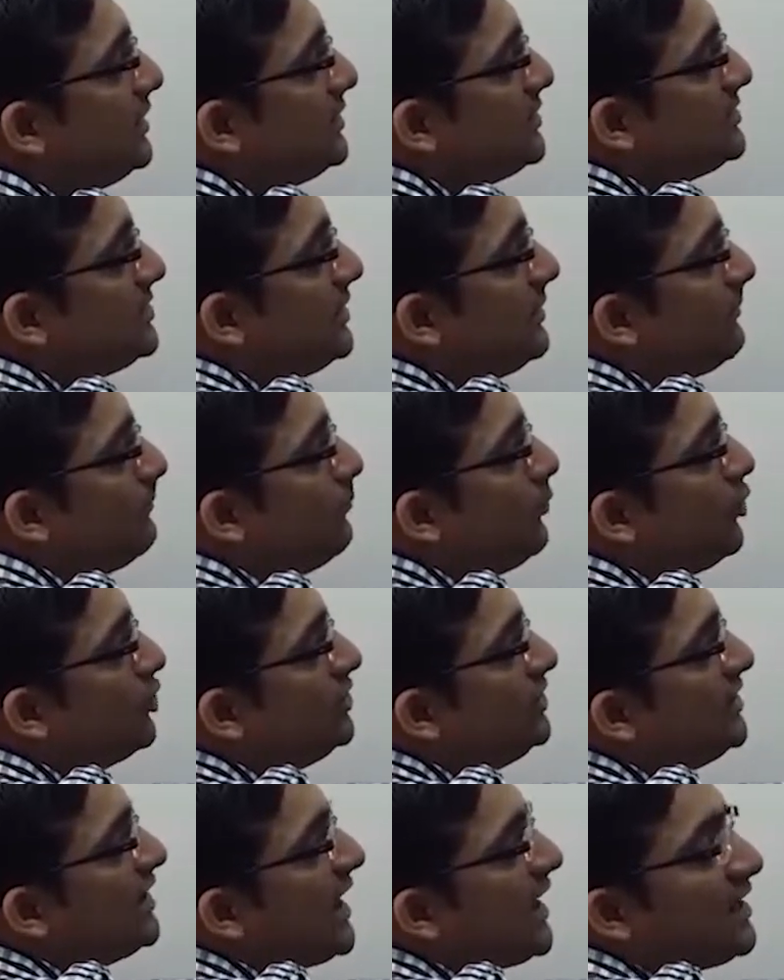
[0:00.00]
See, both
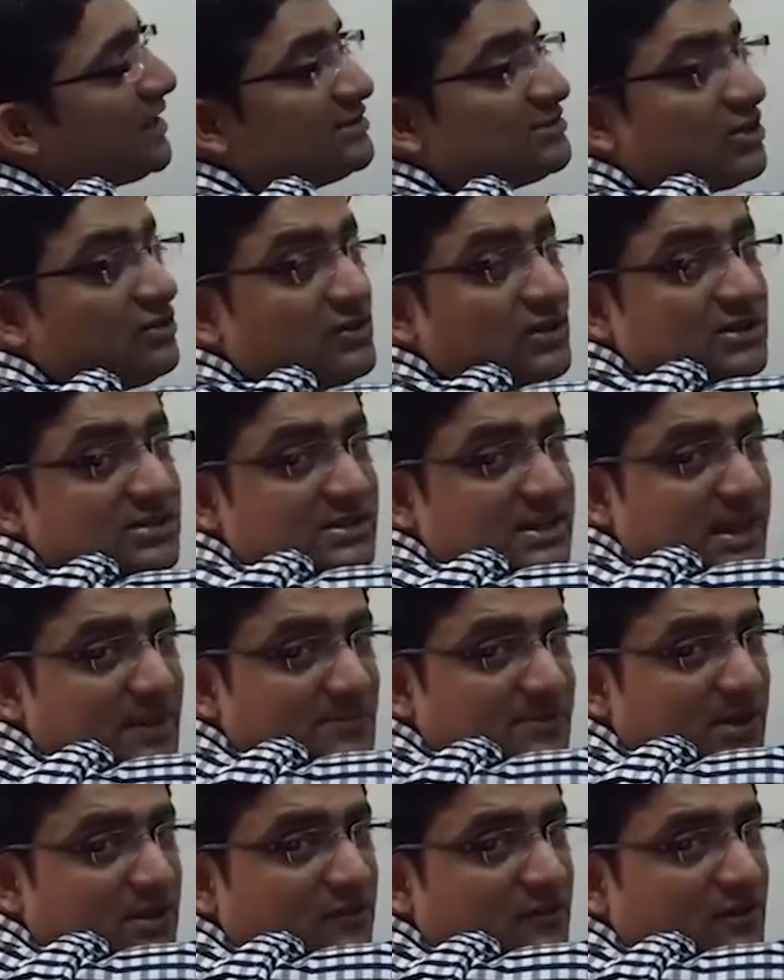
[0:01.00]
the angles are on the same
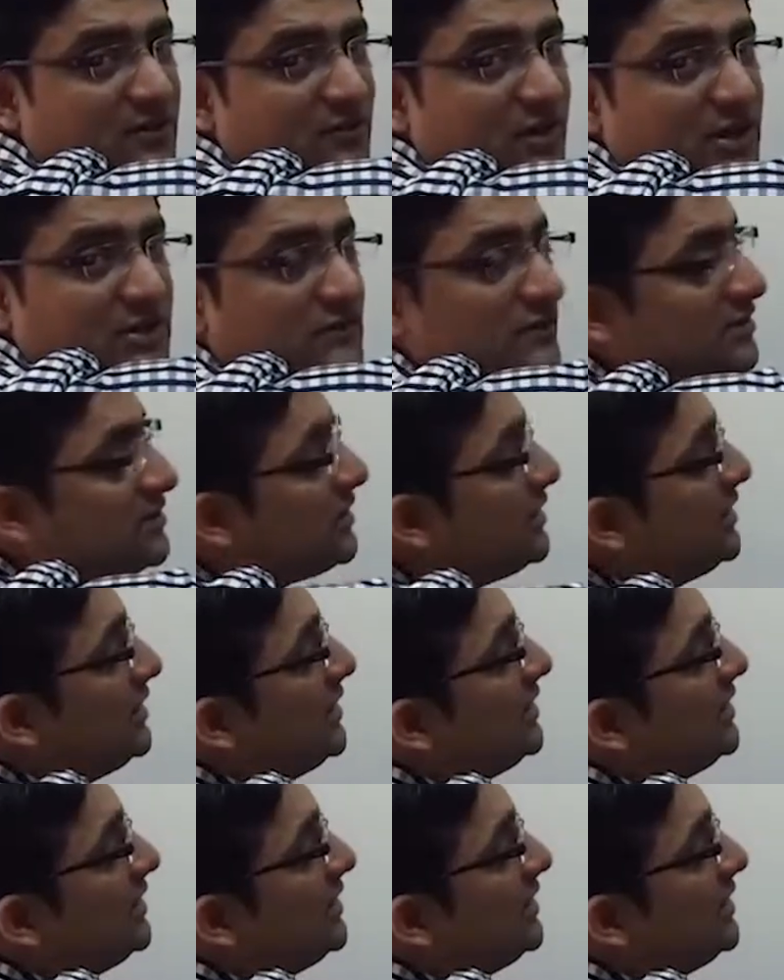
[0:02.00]
side of the transversal.